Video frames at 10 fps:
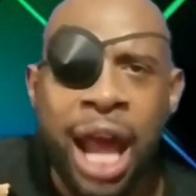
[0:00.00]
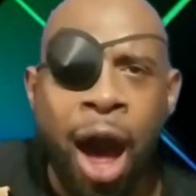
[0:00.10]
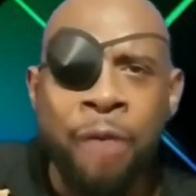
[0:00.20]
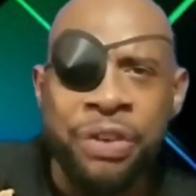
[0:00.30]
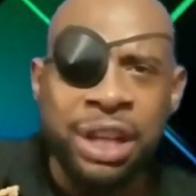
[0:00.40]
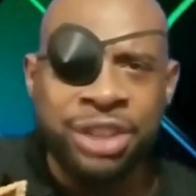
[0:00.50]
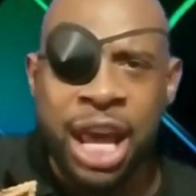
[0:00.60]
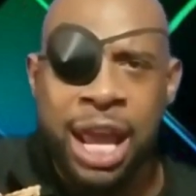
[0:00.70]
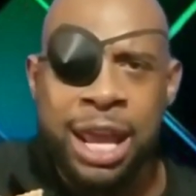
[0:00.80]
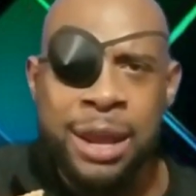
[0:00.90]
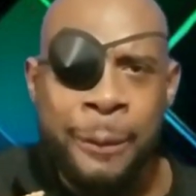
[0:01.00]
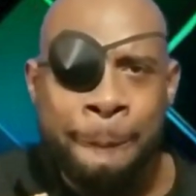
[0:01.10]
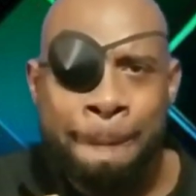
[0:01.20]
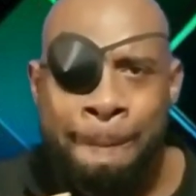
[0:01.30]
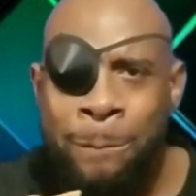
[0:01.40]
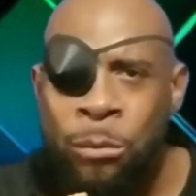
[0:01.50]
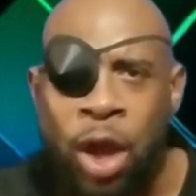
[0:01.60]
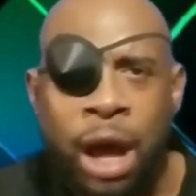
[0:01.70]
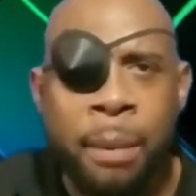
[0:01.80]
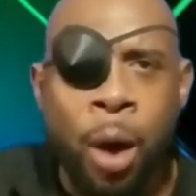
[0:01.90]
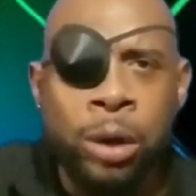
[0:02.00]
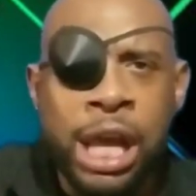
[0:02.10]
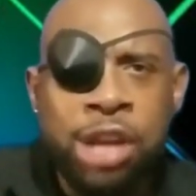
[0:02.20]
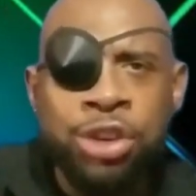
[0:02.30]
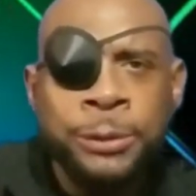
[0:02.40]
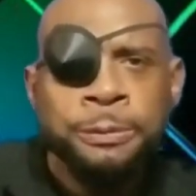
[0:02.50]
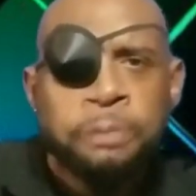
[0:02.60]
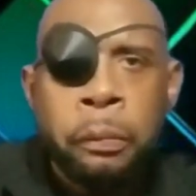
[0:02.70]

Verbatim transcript: all for the team. Come on, Legion.